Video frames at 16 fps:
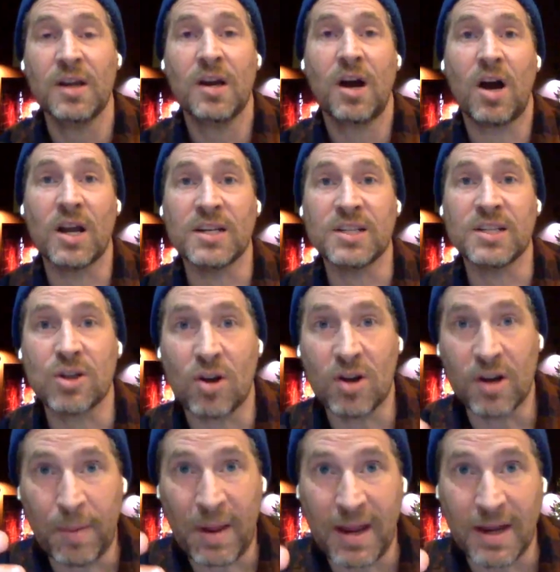I started
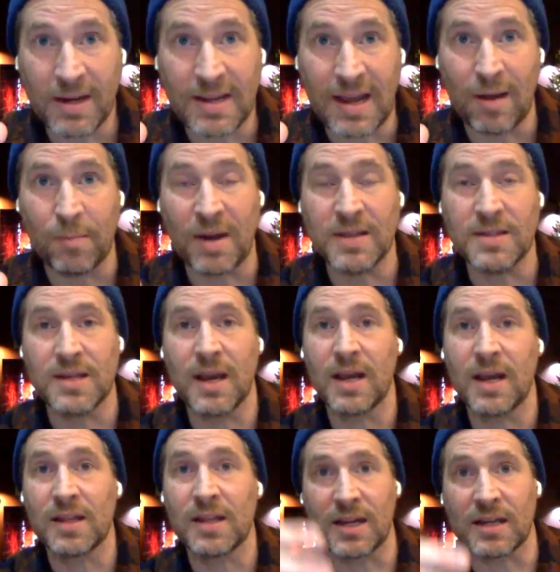paying down my debt,
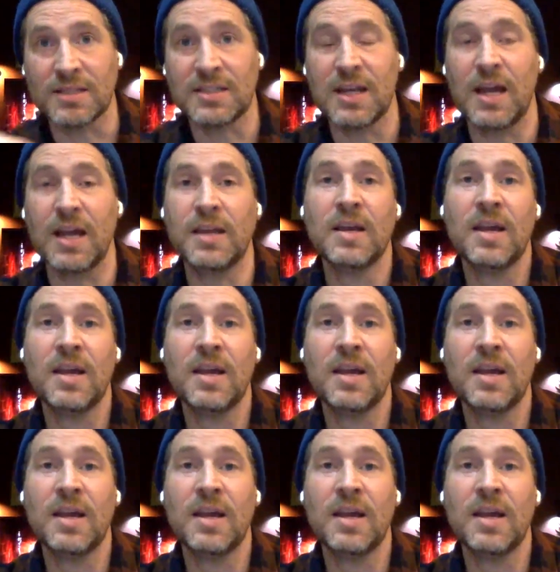like I said.